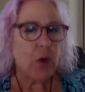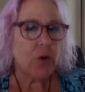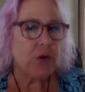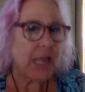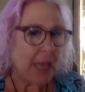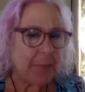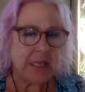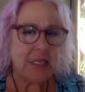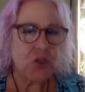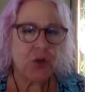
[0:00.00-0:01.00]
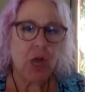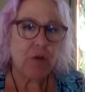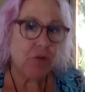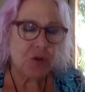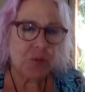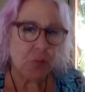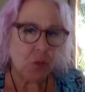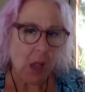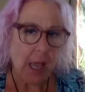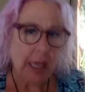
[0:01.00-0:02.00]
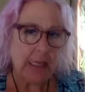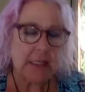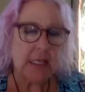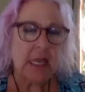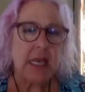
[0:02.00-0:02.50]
or you get because you got first prize.